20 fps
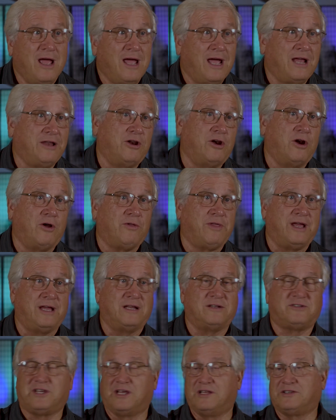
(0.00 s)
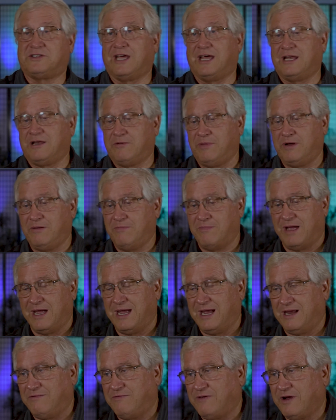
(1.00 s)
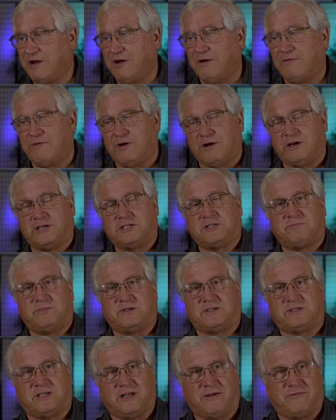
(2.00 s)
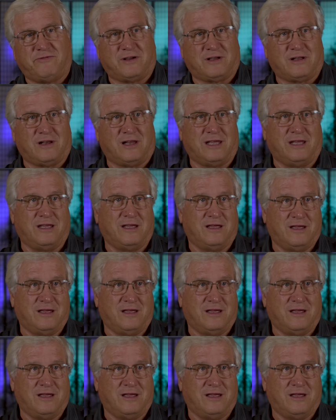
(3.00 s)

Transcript: And the incense had to be made very, very specifically.